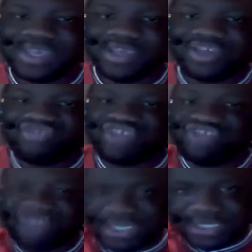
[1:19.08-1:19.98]
she
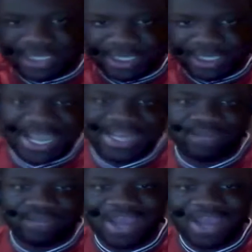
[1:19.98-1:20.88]
just
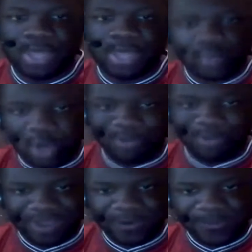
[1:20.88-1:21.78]
landed right on the rope.
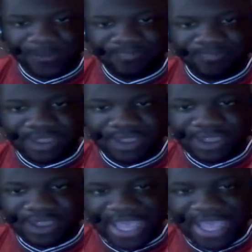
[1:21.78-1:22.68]

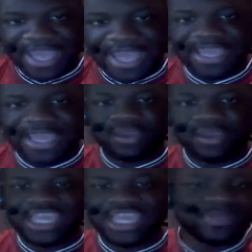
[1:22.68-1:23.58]
And
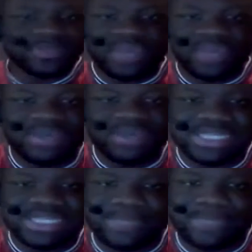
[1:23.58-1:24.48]
even though he wasn't
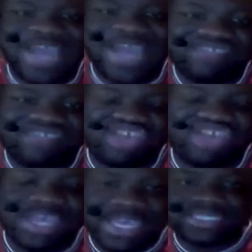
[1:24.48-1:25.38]
in the match,
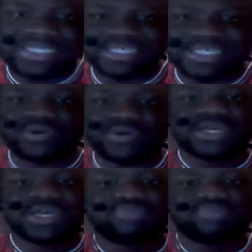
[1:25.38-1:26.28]
he still
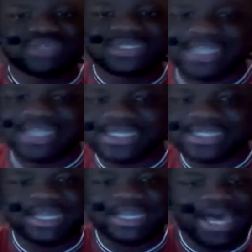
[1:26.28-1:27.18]
proceeded to
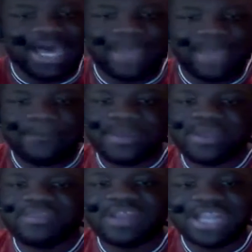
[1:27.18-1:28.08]
climb
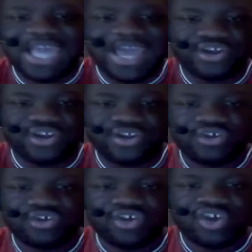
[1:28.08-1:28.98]
the ladder,
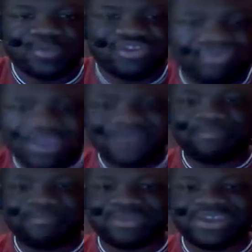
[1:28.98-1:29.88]
retrieve the
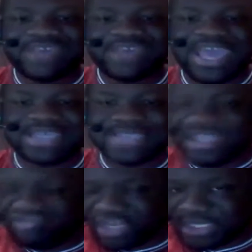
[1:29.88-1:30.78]
briefcase, and
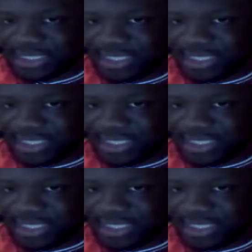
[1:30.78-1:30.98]
just